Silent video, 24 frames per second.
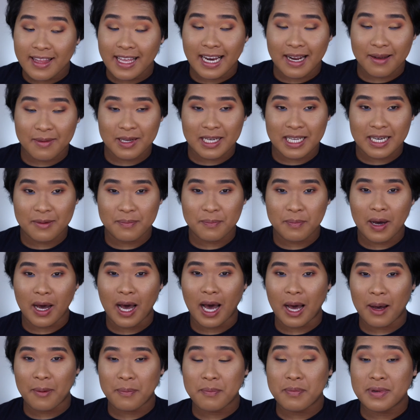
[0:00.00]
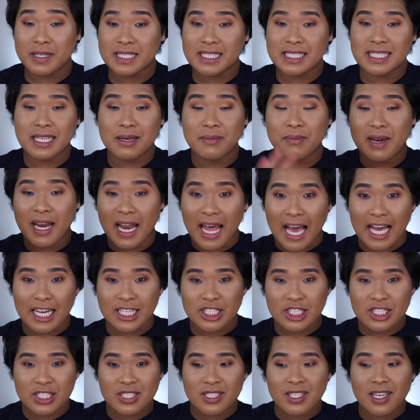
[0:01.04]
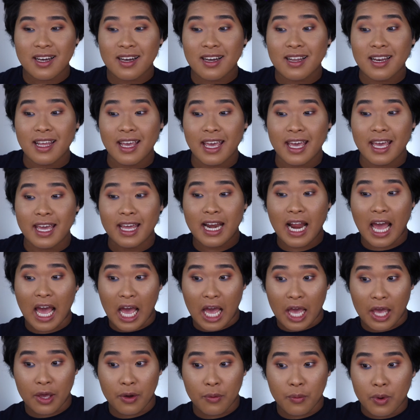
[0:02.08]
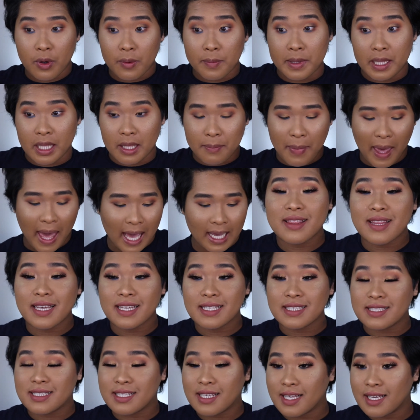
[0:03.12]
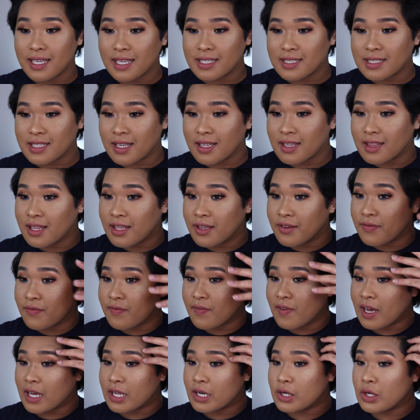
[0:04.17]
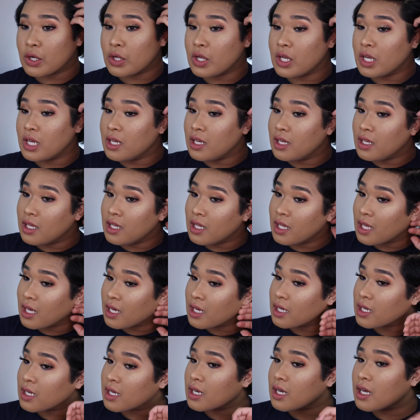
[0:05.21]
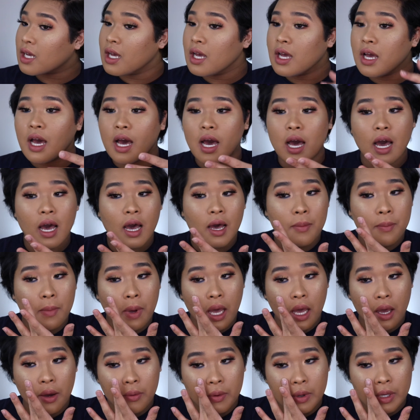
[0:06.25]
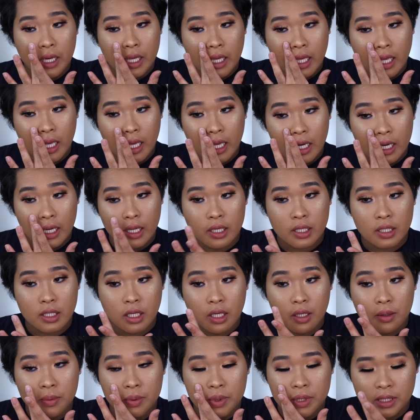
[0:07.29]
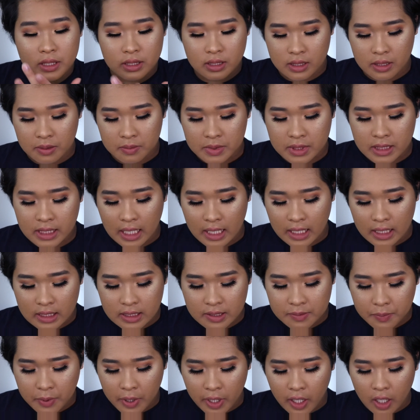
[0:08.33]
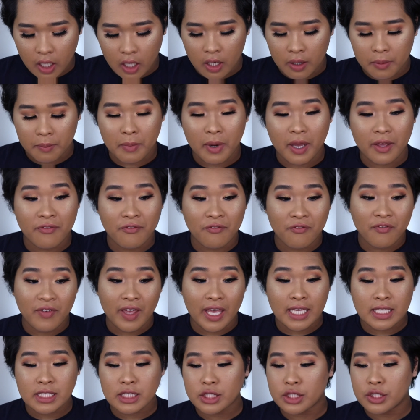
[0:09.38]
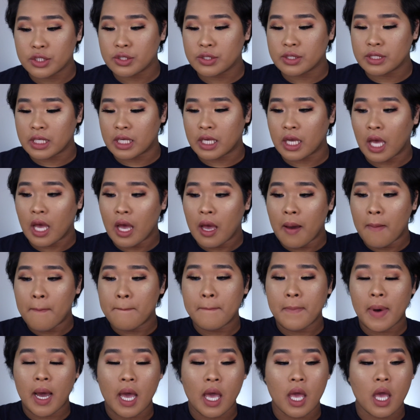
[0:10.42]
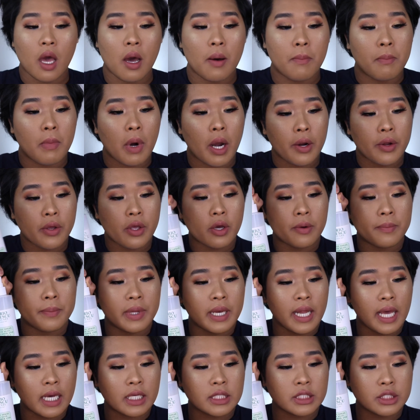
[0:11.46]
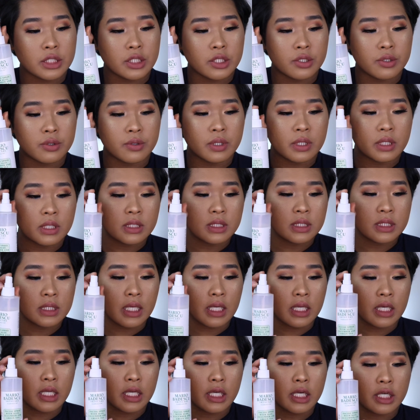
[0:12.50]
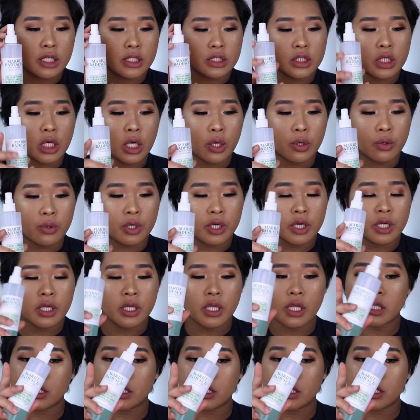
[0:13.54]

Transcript: Then I'm gonna pop some lashes on and I will be back. This is the final look. I went ahead and put some setting spray on my face using my Mario Badescu skincare toner.